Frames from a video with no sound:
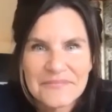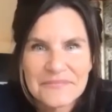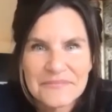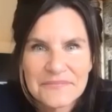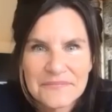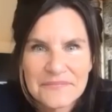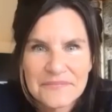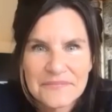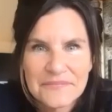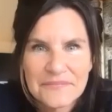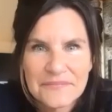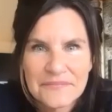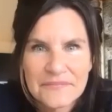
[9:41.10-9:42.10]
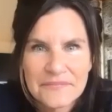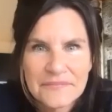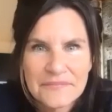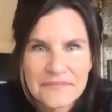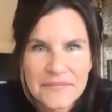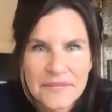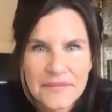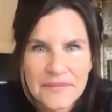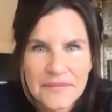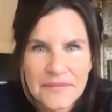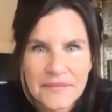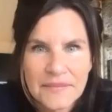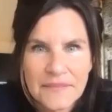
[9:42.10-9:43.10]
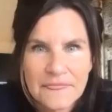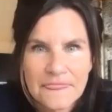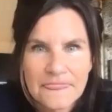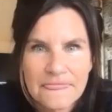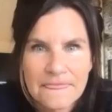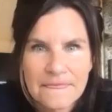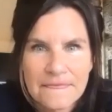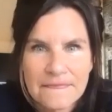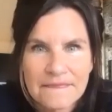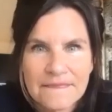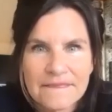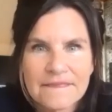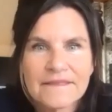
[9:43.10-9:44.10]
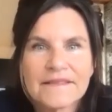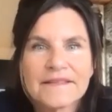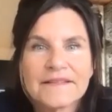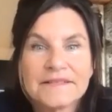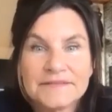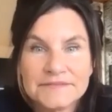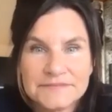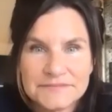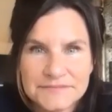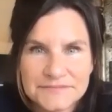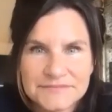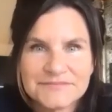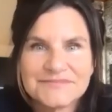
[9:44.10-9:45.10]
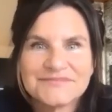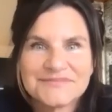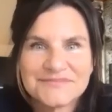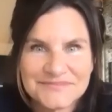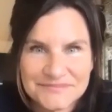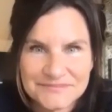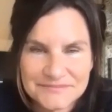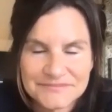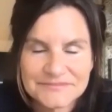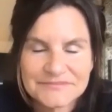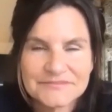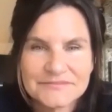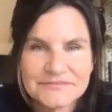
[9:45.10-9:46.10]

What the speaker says: (silent)